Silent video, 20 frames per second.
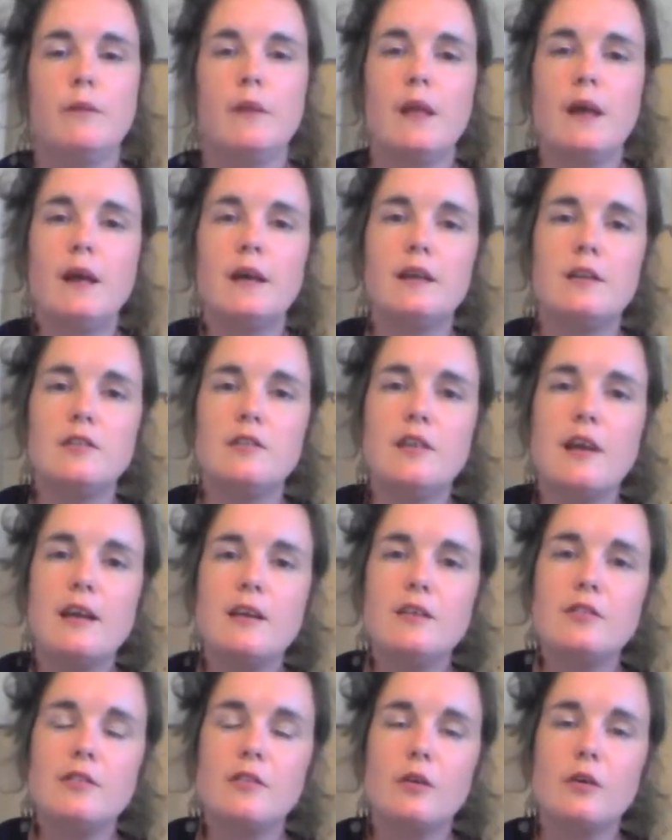I can
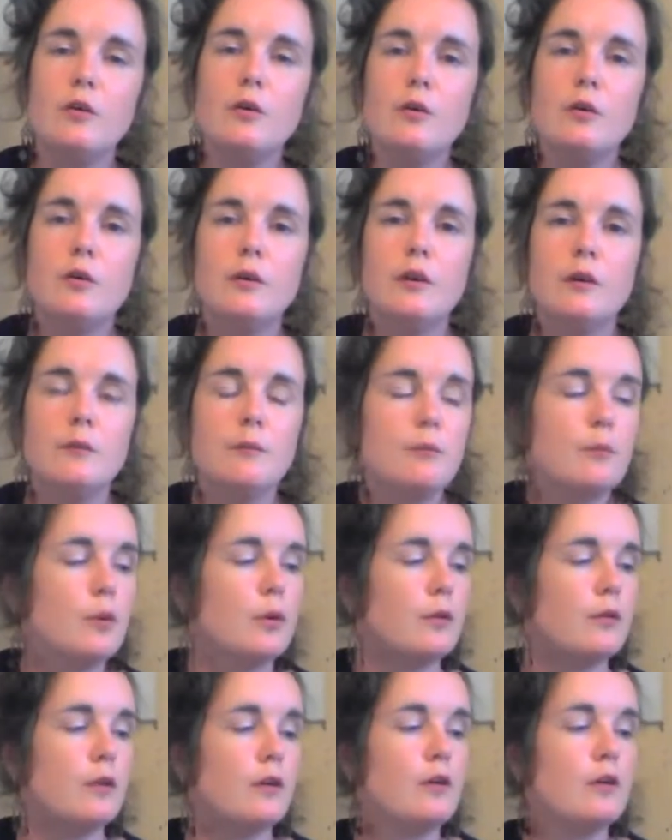change the chord.
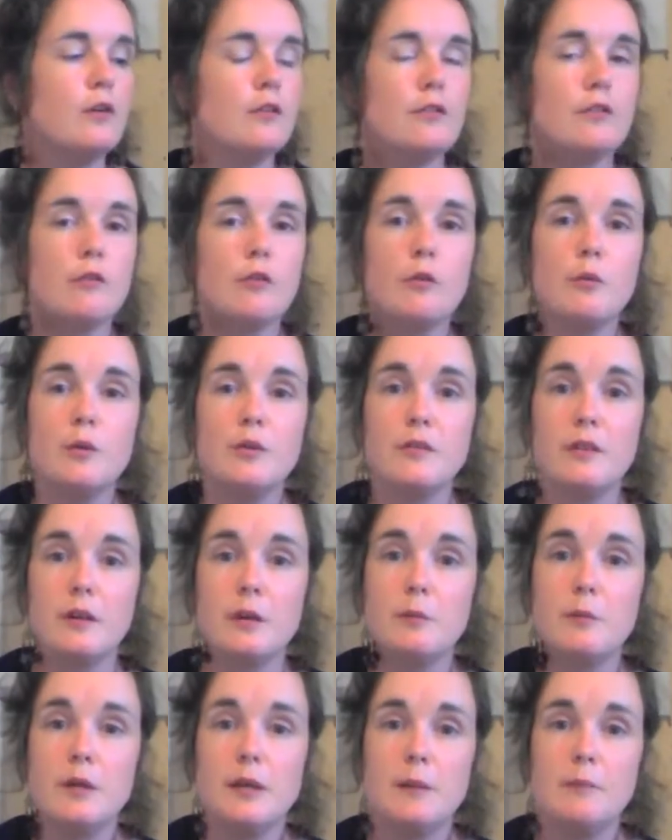But the chords are always going
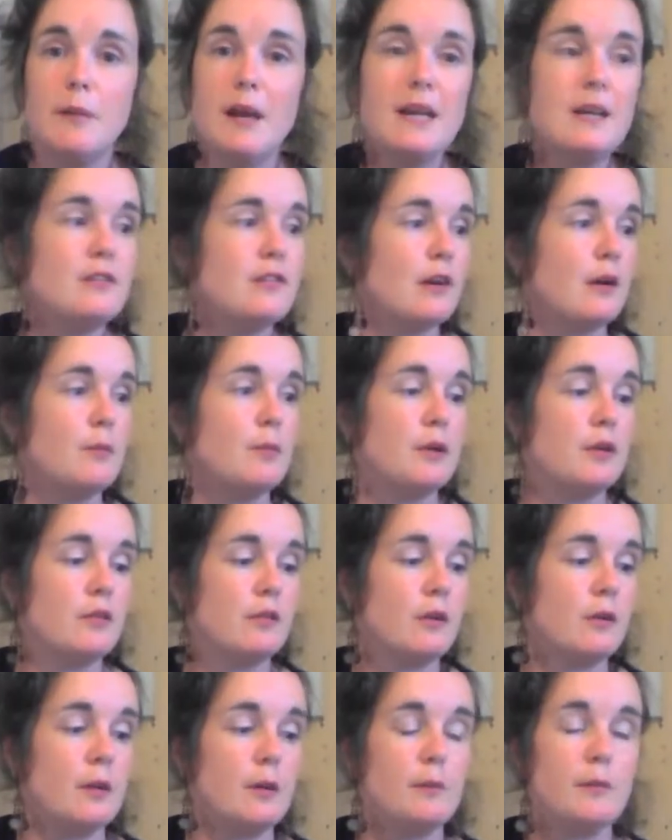to be major because
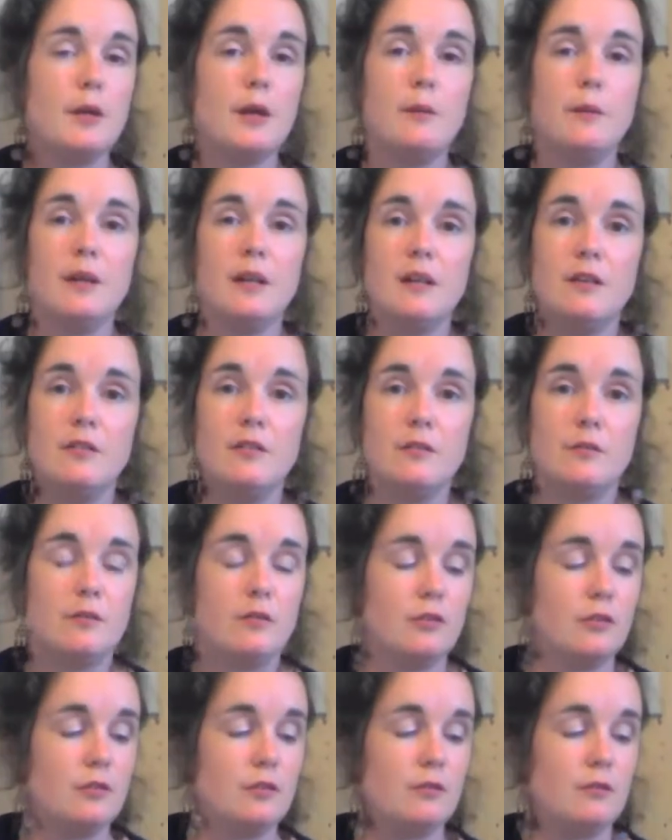all I'm doing is
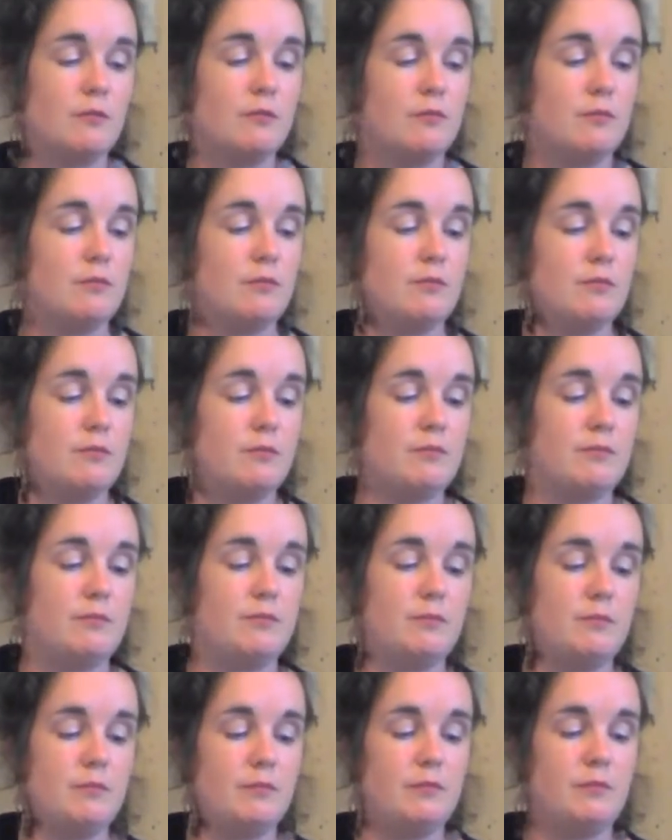just
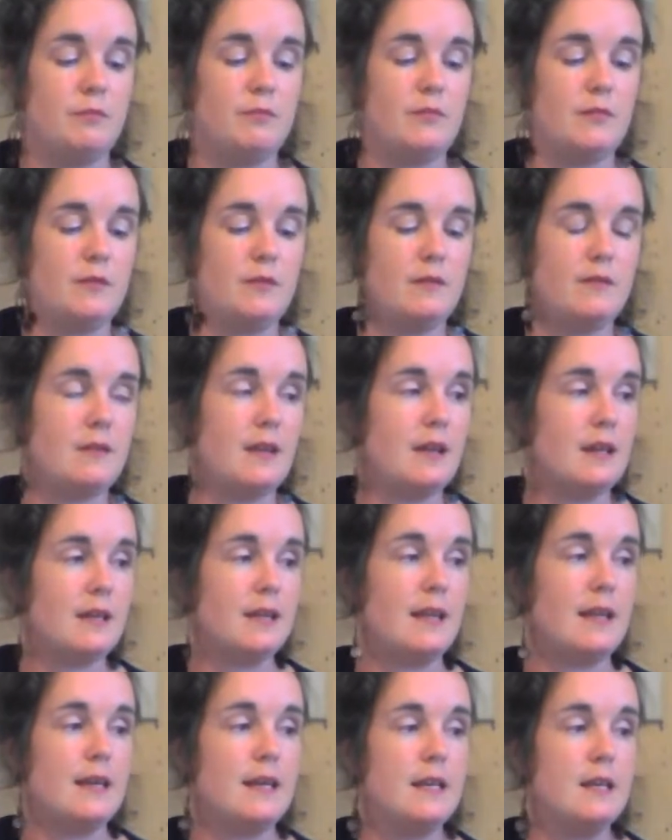taking
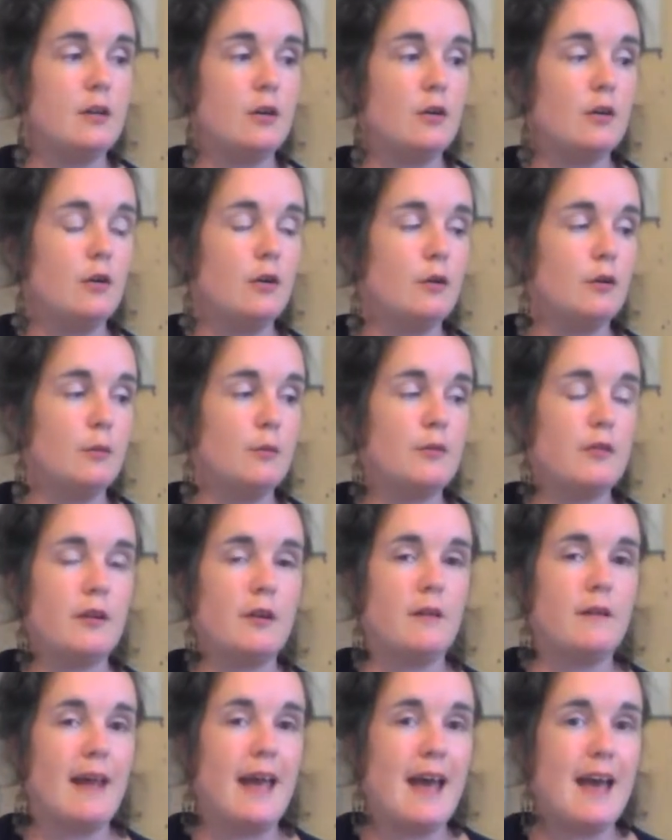that E chord up
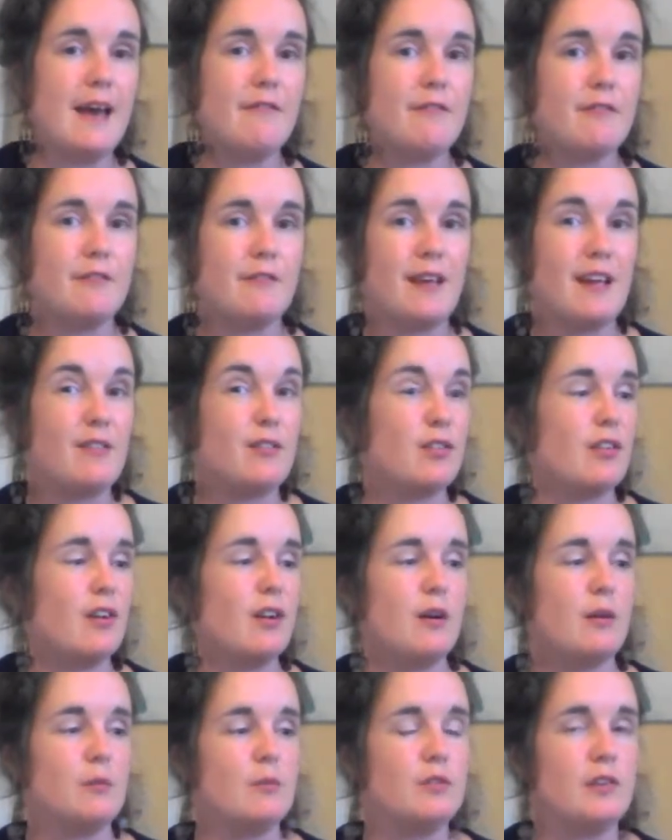to F, F
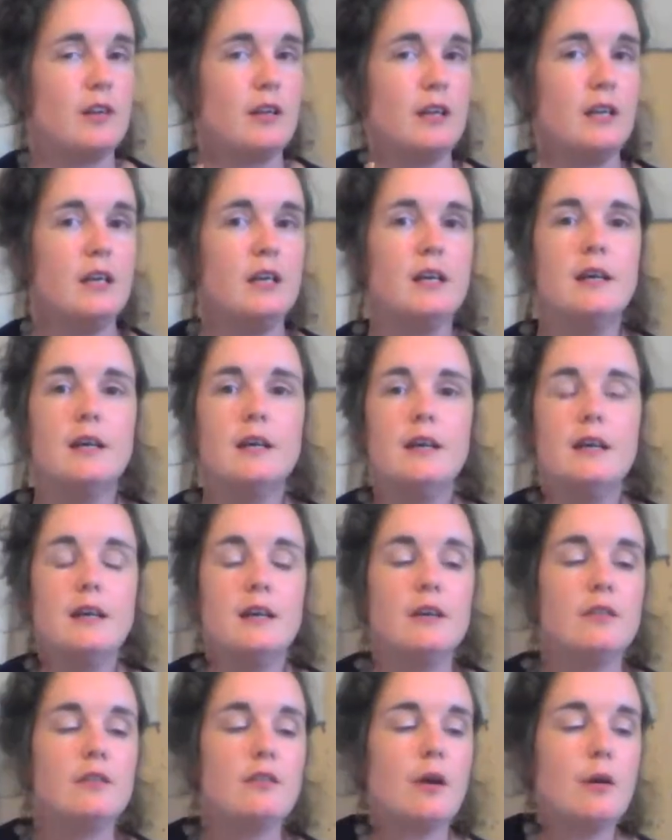sharp, G.
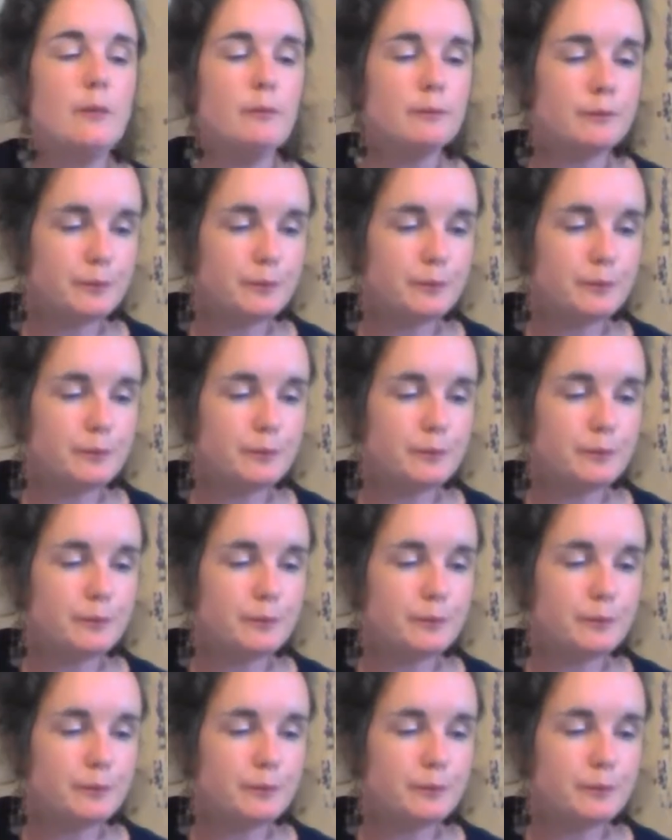So